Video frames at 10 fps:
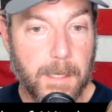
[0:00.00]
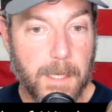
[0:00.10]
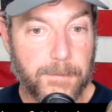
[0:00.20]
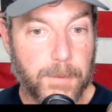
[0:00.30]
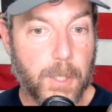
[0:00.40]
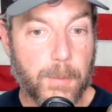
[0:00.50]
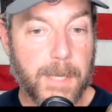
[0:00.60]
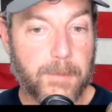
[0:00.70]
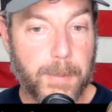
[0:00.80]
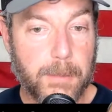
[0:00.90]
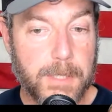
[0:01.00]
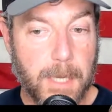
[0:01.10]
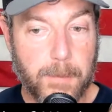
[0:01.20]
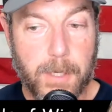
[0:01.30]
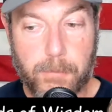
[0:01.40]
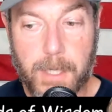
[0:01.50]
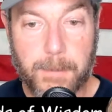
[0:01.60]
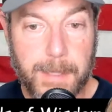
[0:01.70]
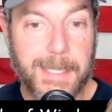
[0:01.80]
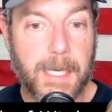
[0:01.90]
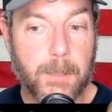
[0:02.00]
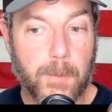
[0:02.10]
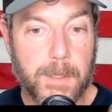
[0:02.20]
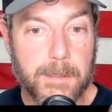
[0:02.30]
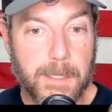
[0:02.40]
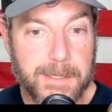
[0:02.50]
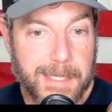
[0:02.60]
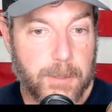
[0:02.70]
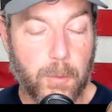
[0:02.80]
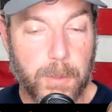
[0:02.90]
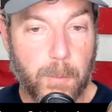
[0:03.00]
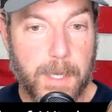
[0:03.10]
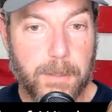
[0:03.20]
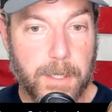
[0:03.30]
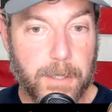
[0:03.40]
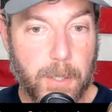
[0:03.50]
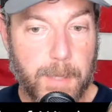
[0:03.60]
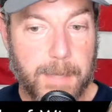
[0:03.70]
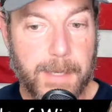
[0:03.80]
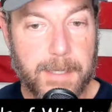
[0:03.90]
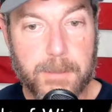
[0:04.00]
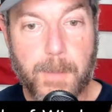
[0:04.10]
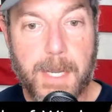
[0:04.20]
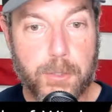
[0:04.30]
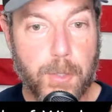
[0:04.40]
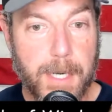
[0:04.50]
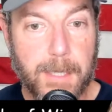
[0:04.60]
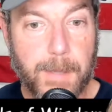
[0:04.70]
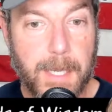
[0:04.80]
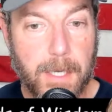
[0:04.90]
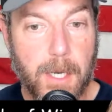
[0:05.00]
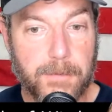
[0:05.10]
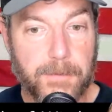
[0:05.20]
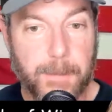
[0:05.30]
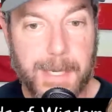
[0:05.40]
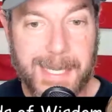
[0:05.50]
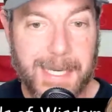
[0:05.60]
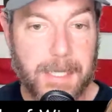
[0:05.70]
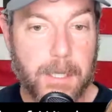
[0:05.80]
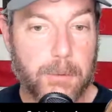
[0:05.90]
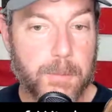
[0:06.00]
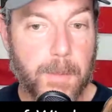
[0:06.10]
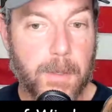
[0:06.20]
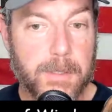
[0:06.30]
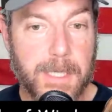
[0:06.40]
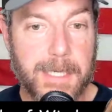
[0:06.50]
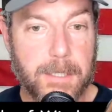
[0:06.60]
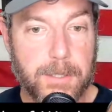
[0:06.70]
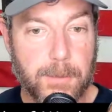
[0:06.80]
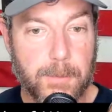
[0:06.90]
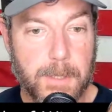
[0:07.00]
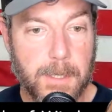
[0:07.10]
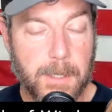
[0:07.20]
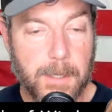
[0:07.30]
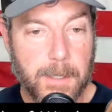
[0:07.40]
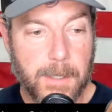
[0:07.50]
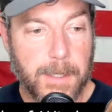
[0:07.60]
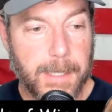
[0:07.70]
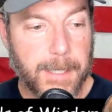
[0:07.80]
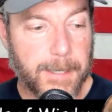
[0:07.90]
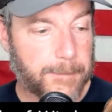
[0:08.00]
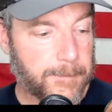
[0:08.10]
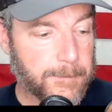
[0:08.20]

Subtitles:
If you don't have a pro timer, I'd recommend getting one, because that's the only way you're going to know, hey man, is my training paying off? Am I hitting those marks I need to?